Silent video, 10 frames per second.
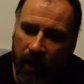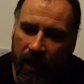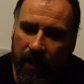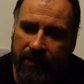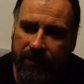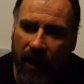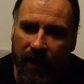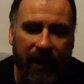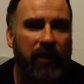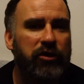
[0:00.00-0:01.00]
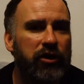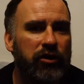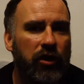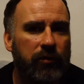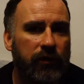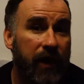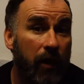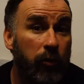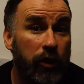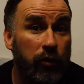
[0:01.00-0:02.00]
is I couch it in terms of,
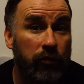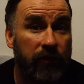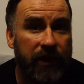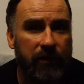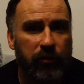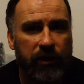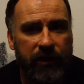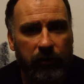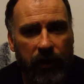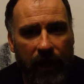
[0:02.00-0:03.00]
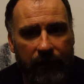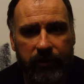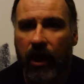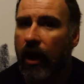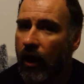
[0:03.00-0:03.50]
can we do 3D printing with atoms?